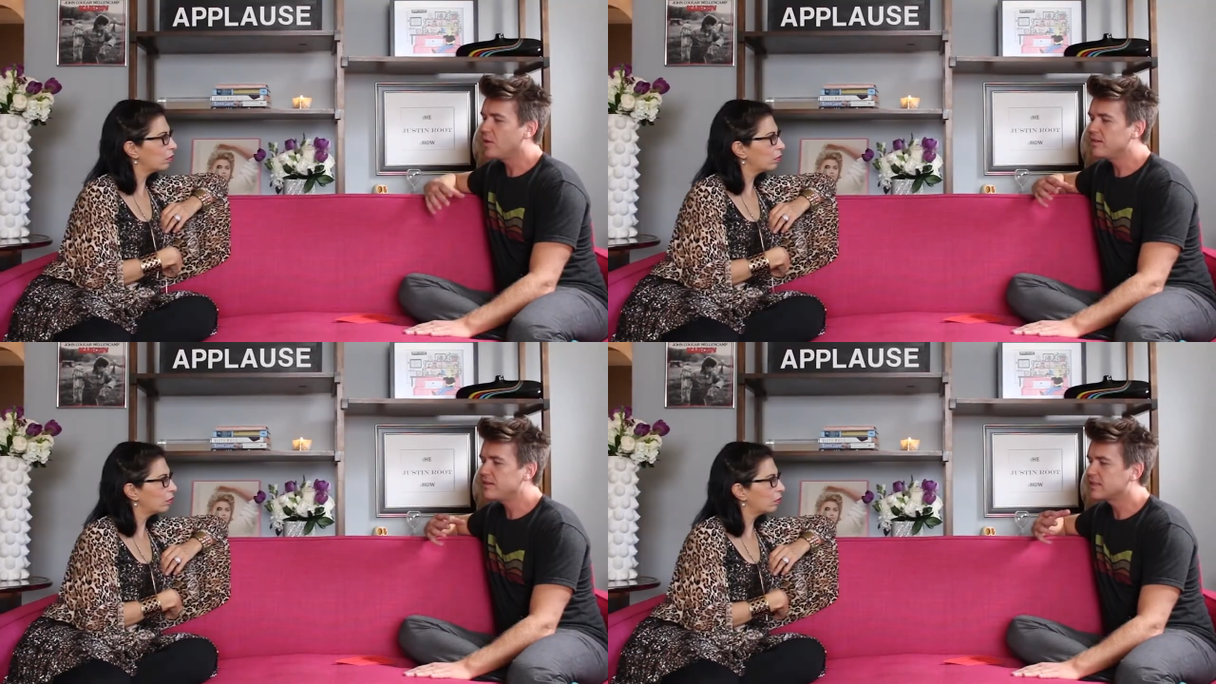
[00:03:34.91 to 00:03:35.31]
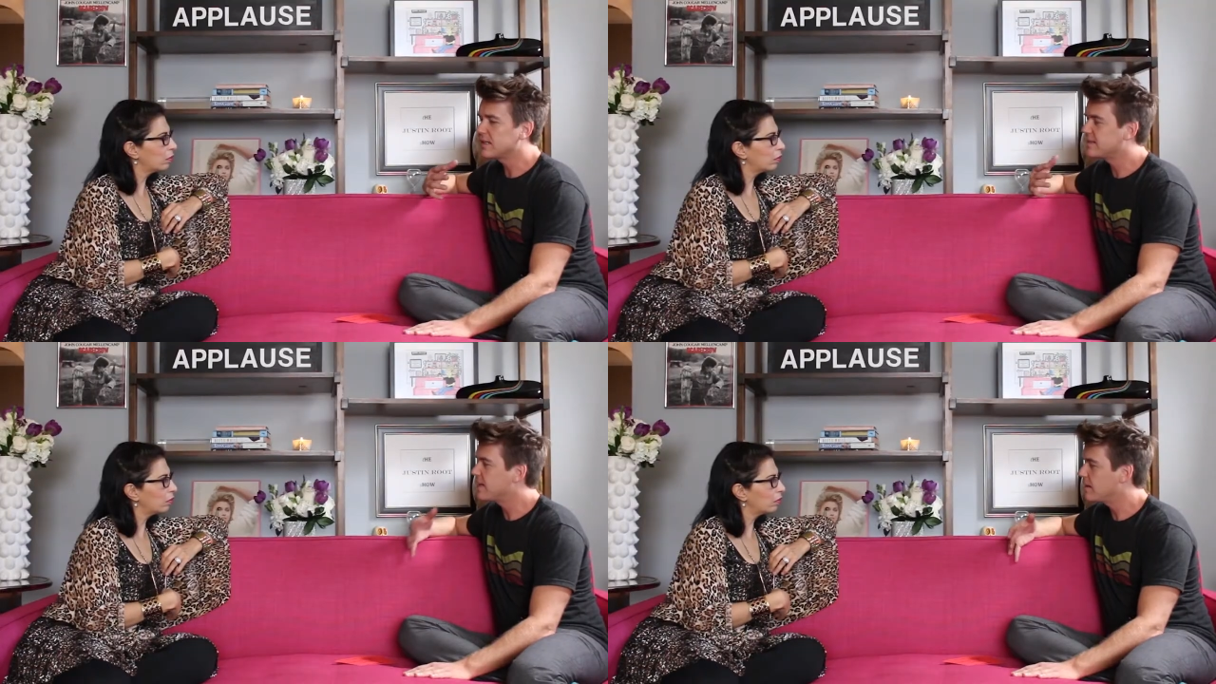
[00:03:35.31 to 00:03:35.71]
Speaker 1: There is
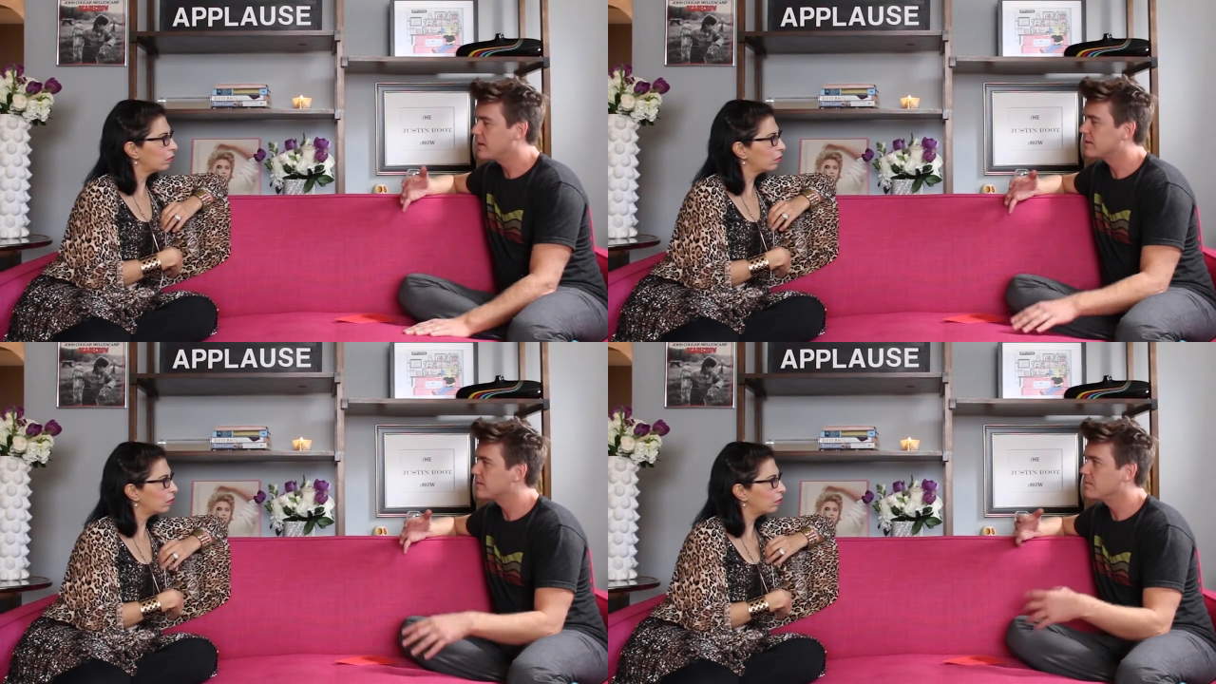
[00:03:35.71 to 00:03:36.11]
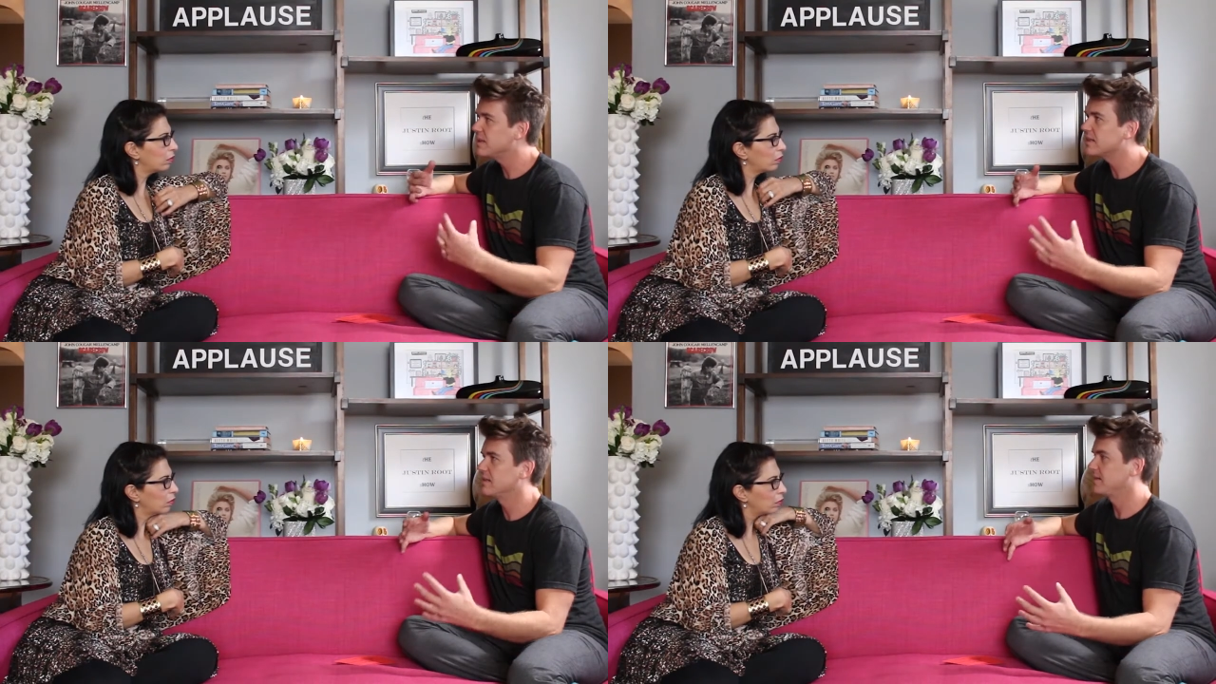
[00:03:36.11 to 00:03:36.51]
this
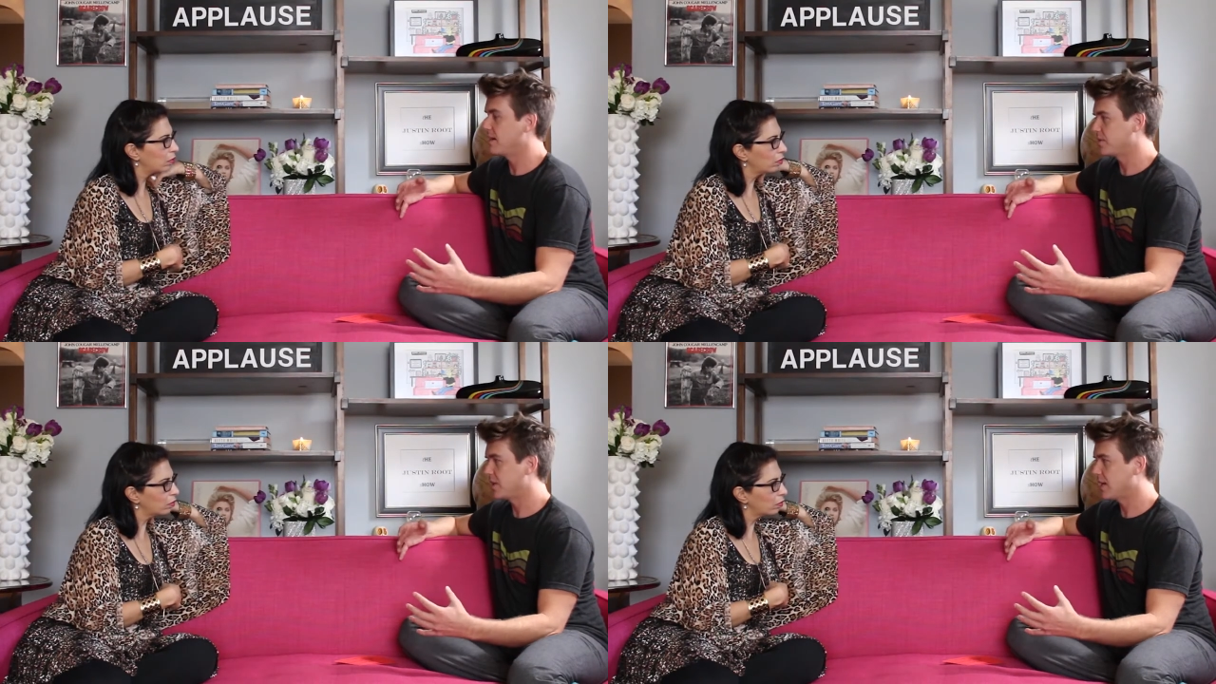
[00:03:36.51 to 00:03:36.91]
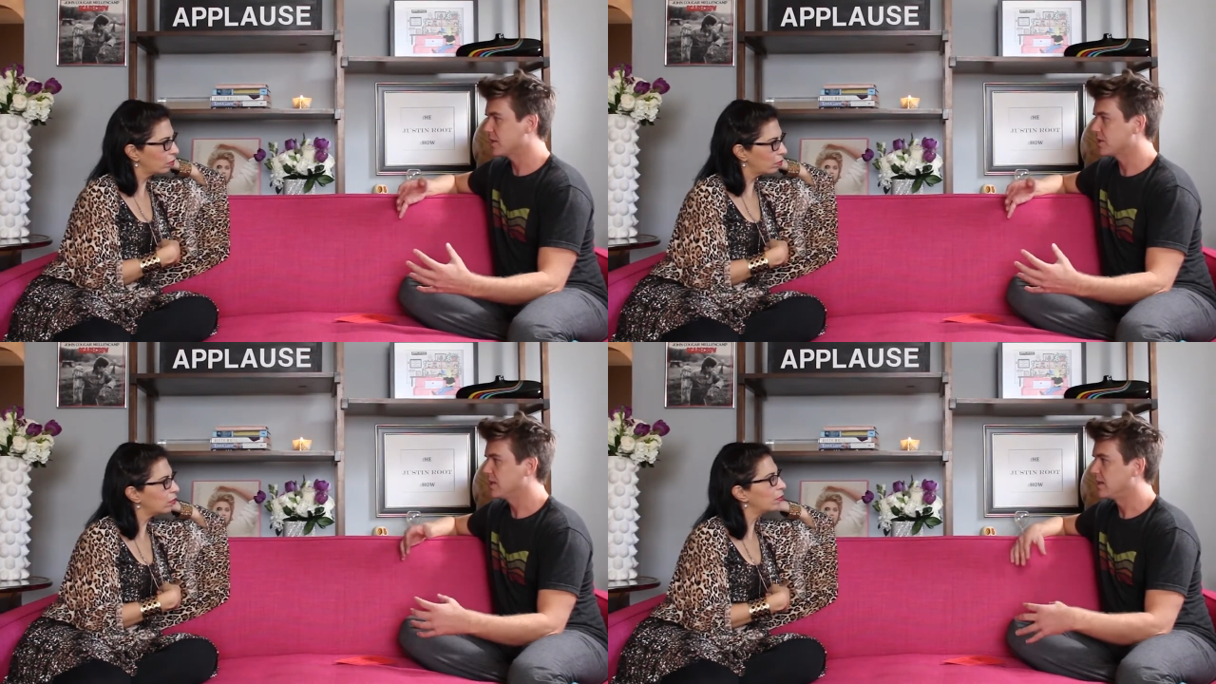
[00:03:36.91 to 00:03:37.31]
misconception
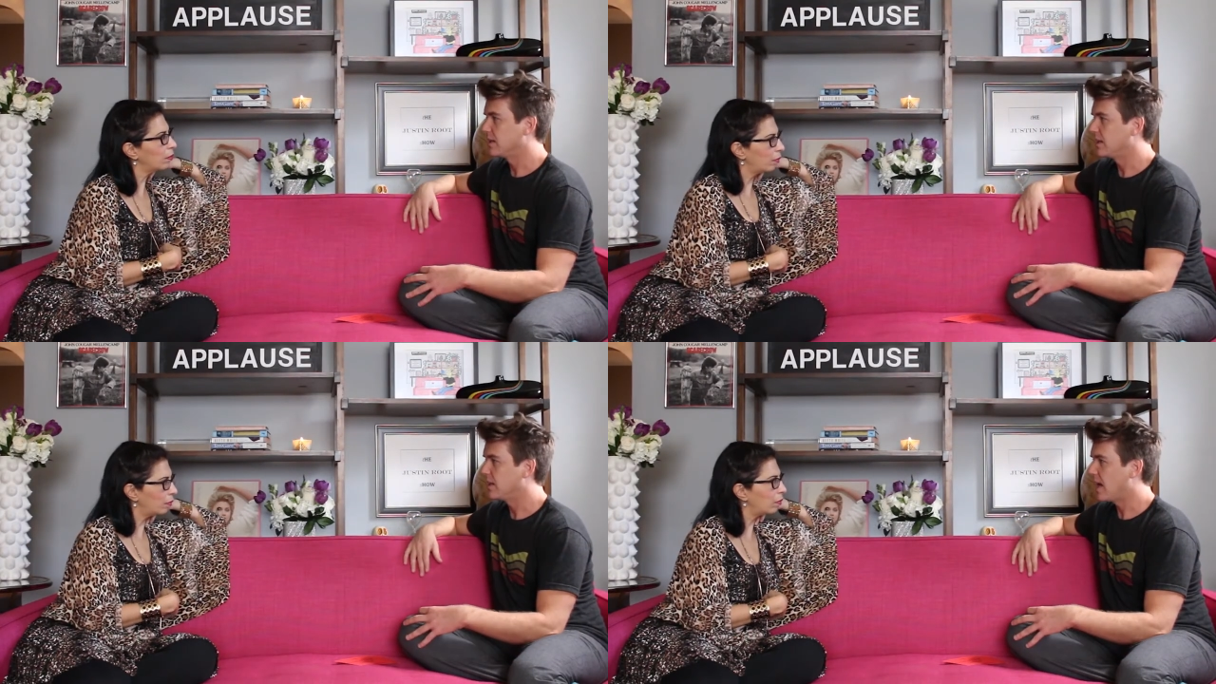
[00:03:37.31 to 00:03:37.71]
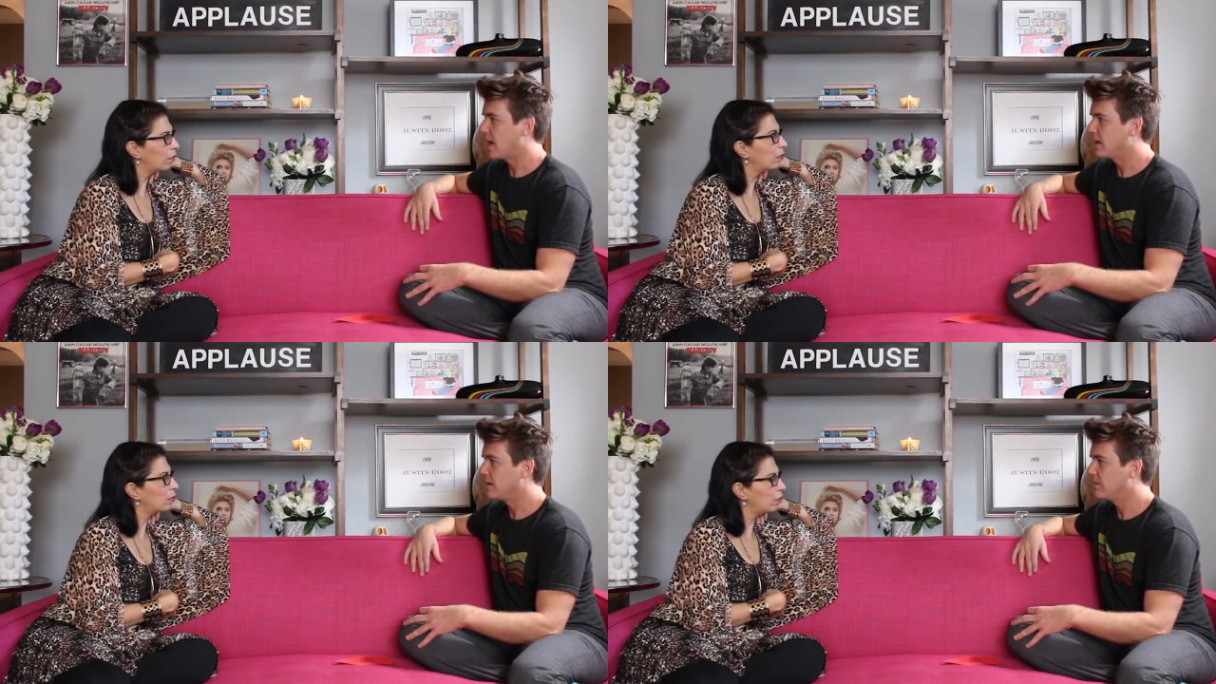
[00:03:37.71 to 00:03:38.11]
actually
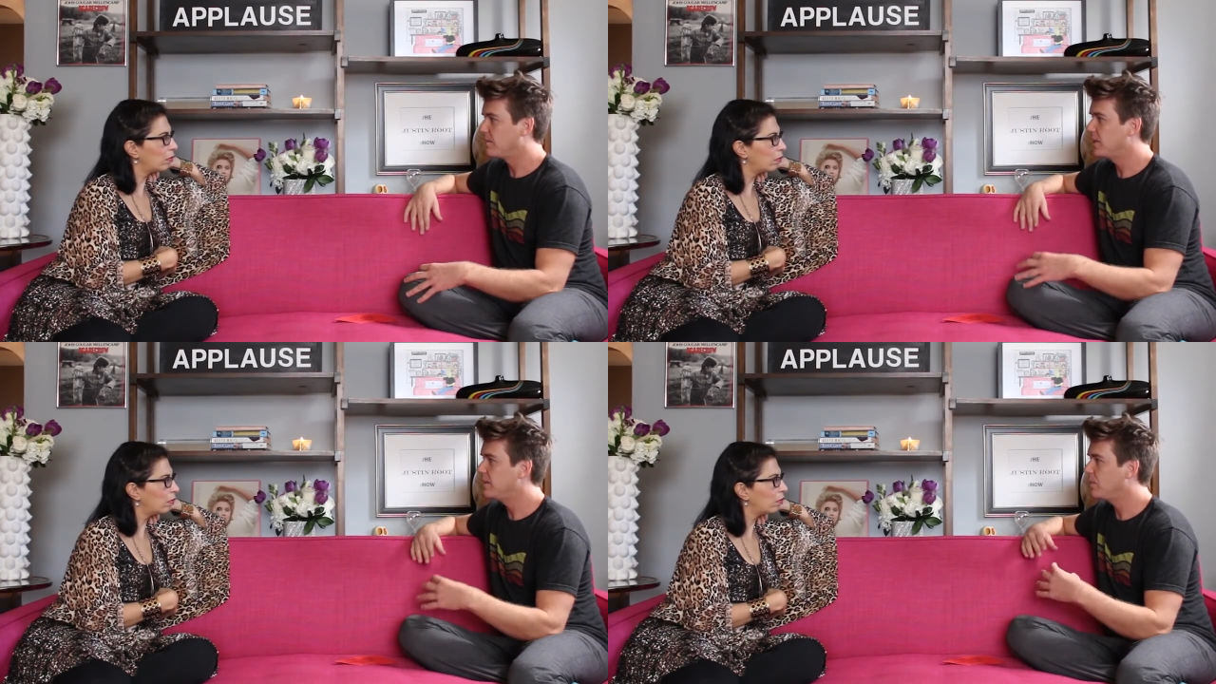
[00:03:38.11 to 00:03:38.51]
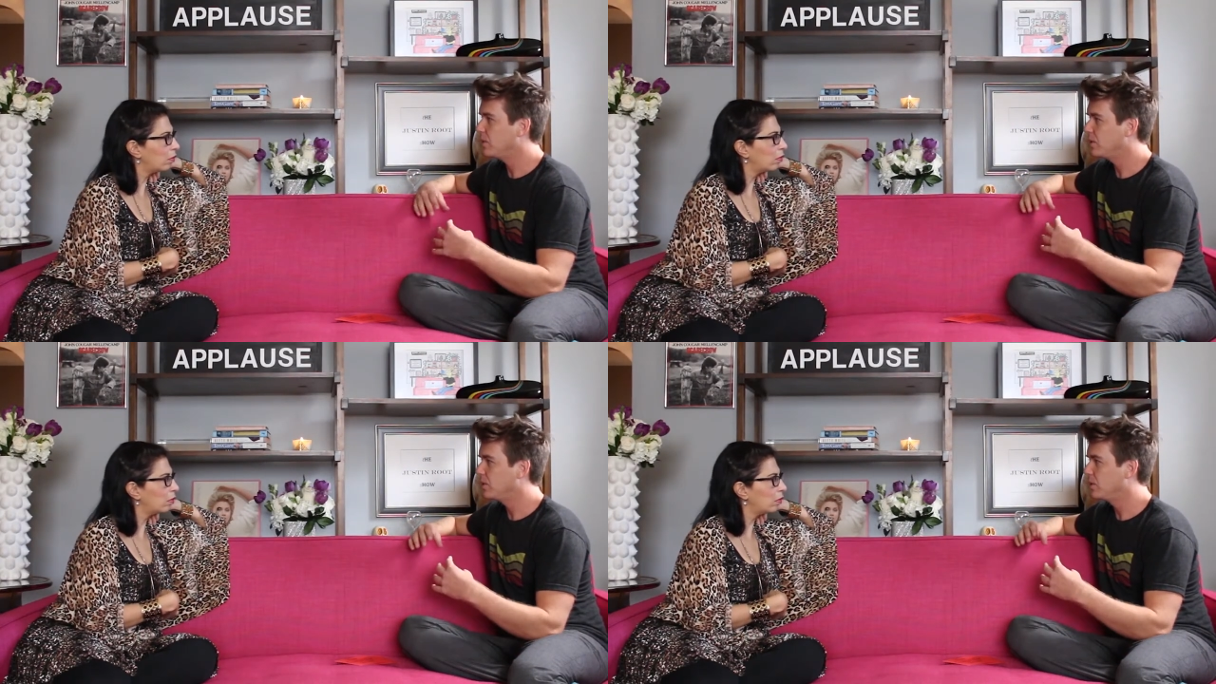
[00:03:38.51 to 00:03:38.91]
that people